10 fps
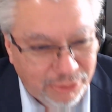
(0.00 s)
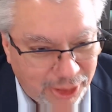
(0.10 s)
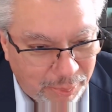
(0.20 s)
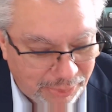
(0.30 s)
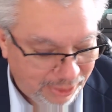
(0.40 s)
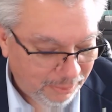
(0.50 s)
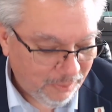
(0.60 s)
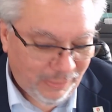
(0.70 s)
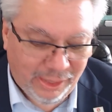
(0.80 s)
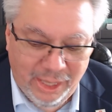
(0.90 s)
or dump it.
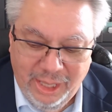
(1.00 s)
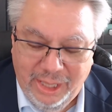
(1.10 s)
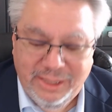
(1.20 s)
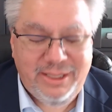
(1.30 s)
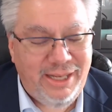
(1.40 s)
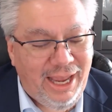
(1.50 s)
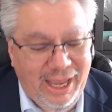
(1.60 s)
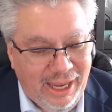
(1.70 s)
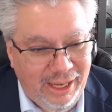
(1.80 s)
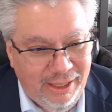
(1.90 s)

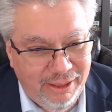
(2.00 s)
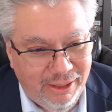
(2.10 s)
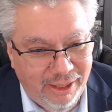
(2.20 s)
Today,